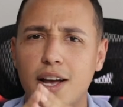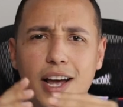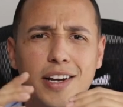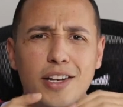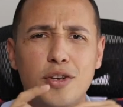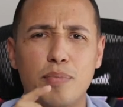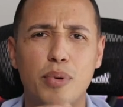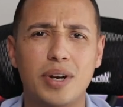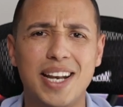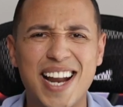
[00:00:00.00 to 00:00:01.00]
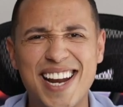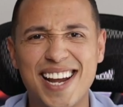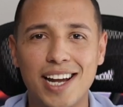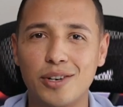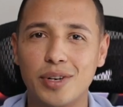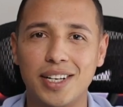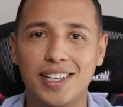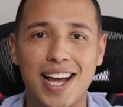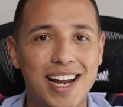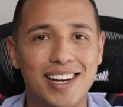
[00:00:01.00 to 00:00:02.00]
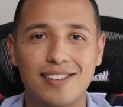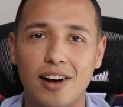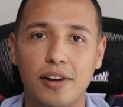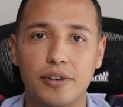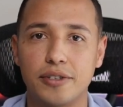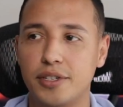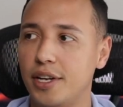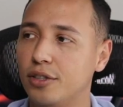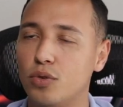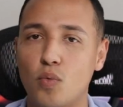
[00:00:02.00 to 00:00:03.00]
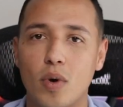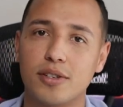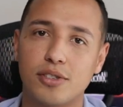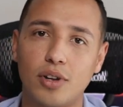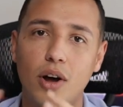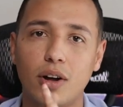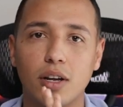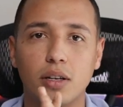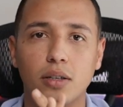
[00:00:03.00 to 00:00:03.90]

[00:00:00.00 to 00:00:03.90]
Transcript: and then you put $990 into one stock